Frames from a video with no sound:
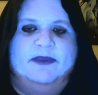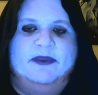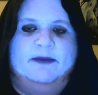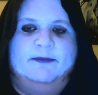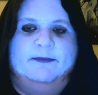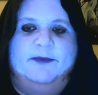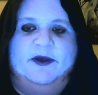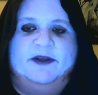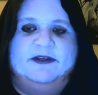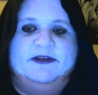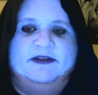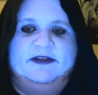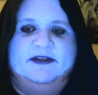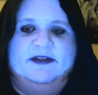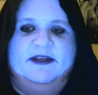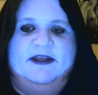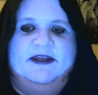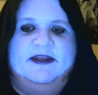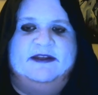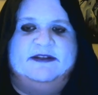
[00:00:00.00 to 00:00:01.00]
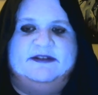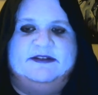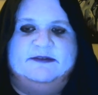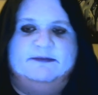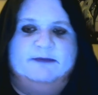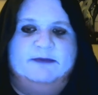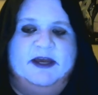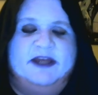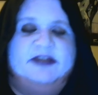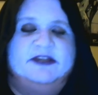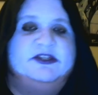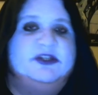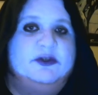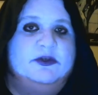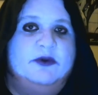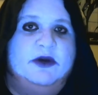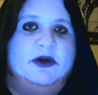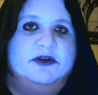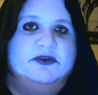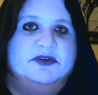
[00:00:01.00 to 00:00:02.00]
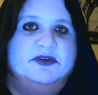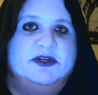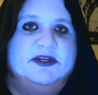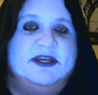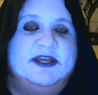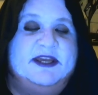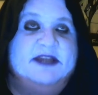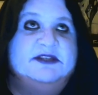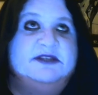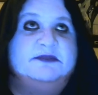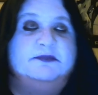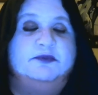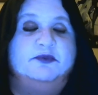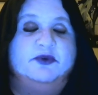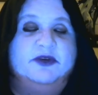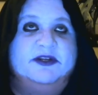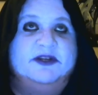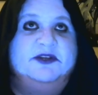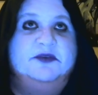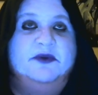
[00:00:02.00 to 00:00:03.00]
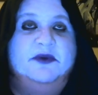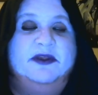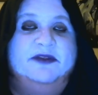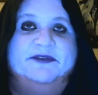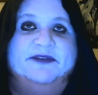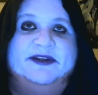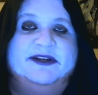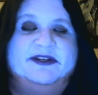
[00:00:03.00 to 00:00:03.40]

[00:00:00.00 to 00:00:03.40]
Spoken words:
But its minus 200 is pretty relevant,